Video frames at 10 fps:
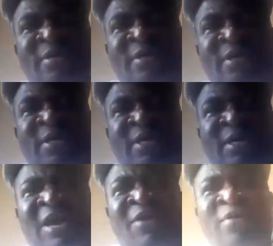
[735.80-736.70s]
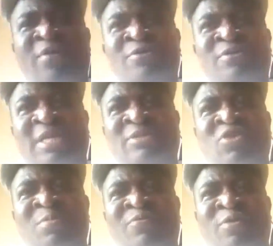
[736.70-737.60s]
I felt that
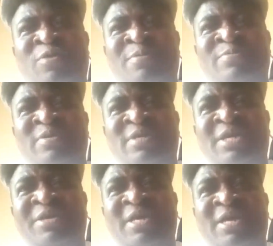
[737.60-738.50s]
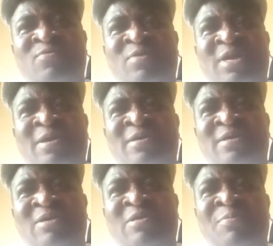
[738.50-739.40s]
coming from the area where
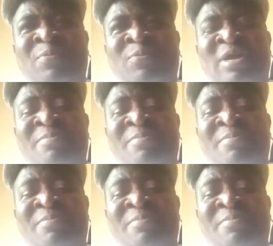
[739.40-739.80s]
our people are